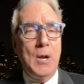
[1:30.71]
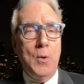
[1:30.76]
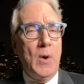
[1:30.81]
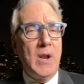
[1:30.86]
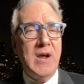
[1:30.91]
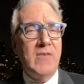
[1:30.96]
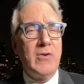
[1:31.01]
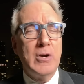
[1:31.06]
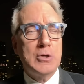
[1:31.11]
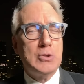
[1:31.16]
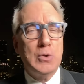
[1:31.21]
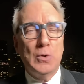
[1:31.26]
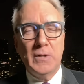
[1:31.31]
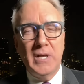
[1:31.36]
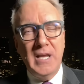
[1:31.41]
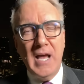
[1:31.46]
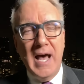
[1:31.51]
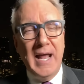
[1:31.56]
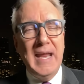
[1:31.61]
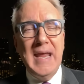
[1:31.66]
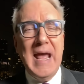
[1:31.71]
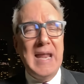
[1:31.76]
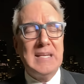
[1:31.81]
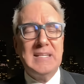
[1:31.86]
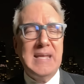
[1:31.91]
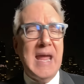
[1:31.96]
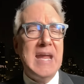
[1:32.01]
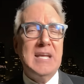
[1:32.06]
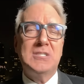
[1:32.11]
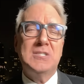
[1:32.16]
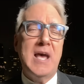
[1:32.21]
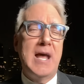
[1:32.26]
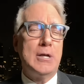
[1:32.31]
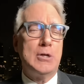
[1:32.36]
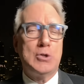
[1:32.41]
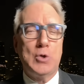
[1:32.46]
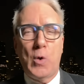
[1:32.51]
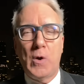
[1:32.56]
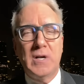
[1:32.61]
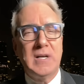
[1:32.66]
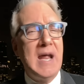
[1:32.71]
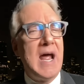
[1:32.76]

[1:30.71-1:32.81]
whatever Giuliani and Gaetz and Jordan